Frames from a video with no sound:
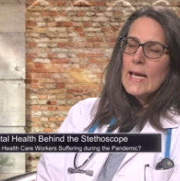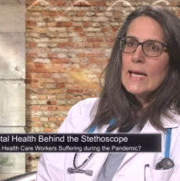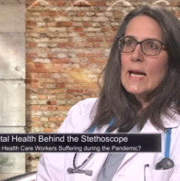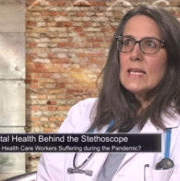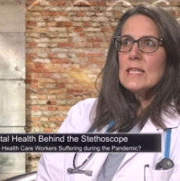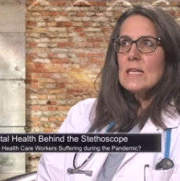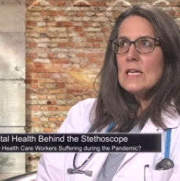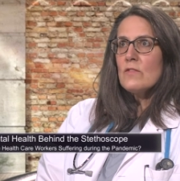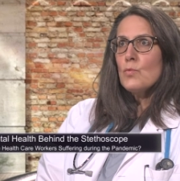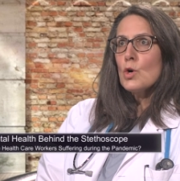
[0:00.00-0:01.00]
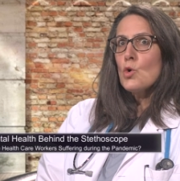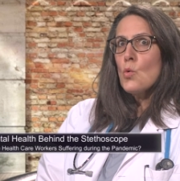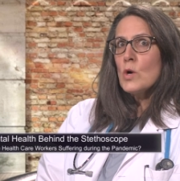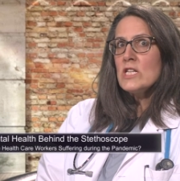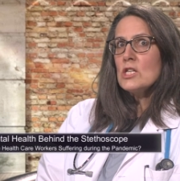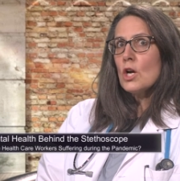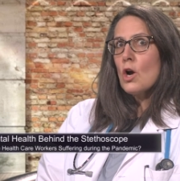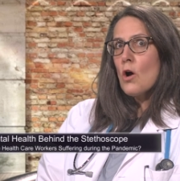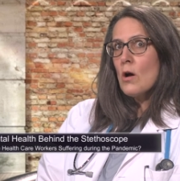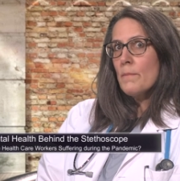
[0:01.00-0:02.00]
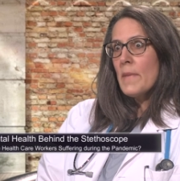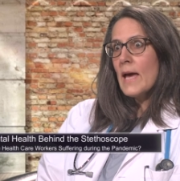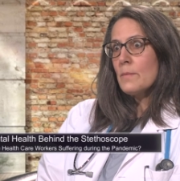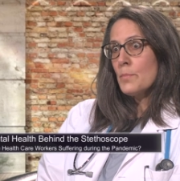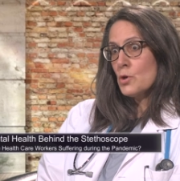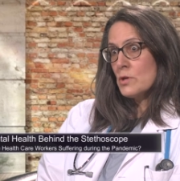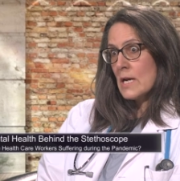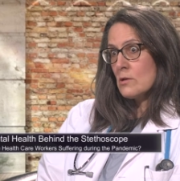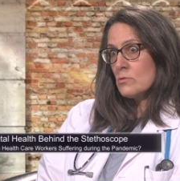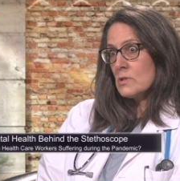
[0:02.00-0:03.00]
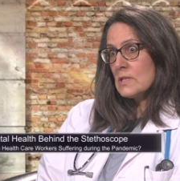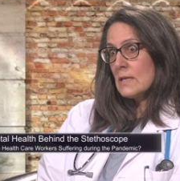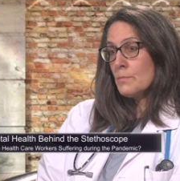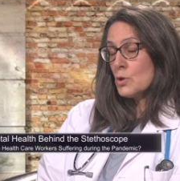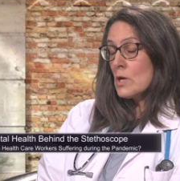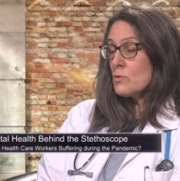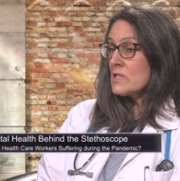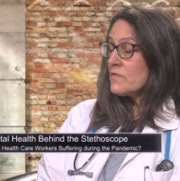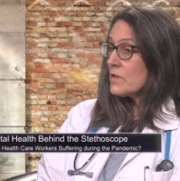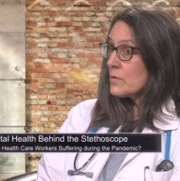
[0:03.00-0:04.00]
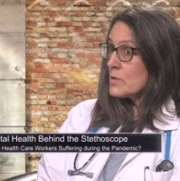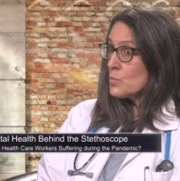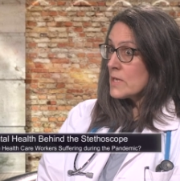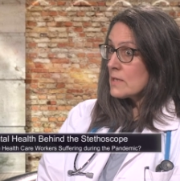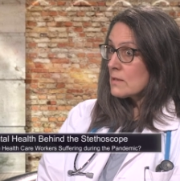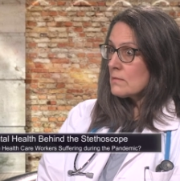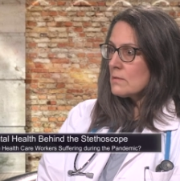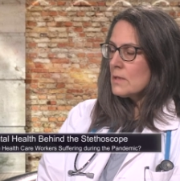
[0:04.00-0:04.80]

And I think if we're going to combat burnout, and burnout is very real,